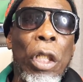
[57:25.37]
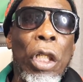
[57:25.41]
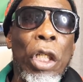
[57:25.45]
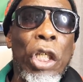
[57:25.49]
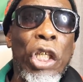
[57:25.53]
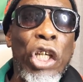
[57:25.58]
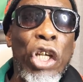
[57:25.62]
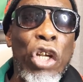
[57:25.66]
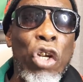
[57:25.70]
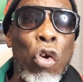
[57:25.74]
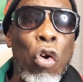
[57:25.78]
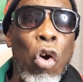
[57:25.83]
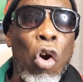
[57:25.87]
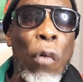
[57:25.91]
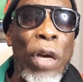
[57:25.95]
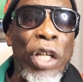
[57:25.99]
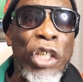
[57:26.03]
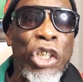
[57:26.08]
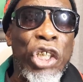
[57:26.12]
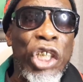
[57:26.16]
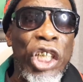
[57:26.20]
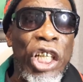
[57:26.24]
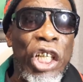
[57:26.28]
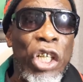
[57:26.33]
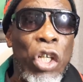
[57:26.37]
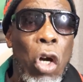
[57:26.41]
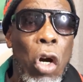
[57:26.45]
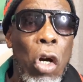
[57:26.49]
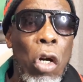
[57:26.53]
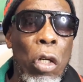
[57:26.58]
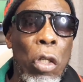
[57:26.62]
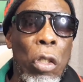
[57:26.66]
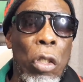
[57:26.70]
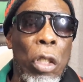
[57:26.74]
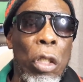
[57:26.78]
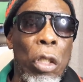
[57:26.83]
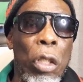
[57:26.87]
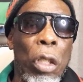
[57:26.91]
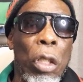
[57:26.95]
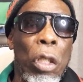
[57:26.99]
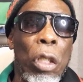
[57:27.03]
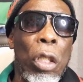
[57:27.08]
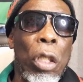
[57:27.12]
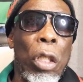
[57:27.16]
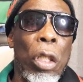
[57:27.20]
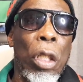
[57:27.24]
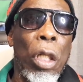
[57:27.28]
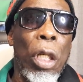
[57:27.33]
You know what she do?
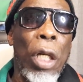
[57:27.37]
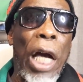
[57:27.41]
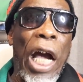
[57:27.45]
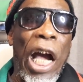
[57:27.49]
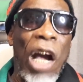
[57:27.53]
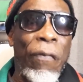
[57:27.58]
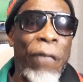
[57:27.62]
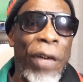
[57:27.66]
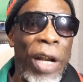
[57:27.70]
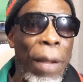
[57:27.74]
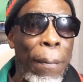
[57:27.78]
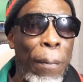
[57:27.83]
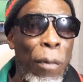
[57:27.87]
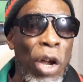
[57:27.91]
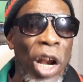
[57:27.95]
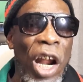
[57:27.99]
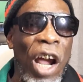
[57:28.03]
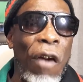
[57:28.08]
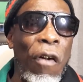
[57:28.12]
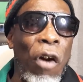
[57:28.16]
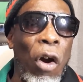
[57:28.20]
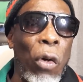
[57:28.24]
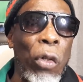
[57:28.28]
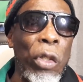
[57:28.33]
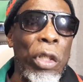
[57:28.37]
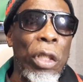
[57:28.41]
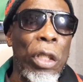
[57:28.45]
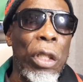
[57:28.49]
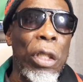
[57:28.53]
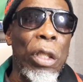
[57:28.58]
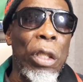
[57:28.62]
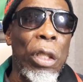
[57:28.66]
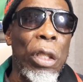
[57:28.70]
After them burn her out,